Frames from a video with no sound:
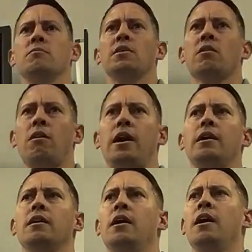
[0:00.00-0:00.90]
something,
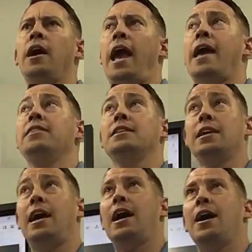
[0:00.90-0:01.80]
right? At the
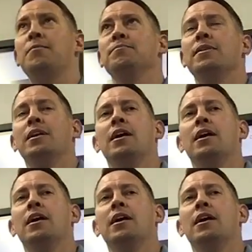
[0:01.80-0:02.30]
time,